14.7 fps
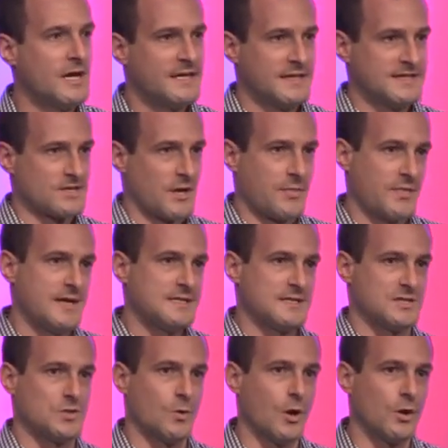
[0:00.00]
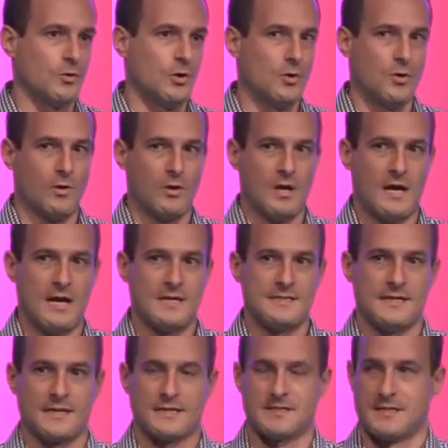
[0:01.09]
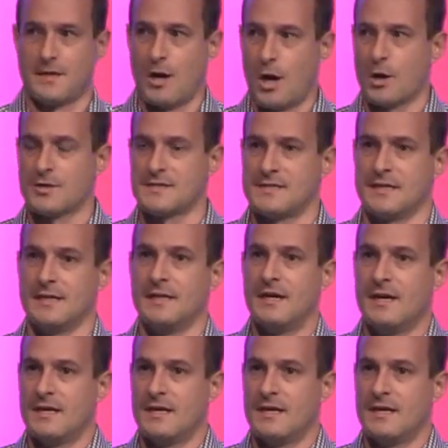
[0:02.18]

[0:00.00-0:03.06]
that's authentic to our local context and harnessing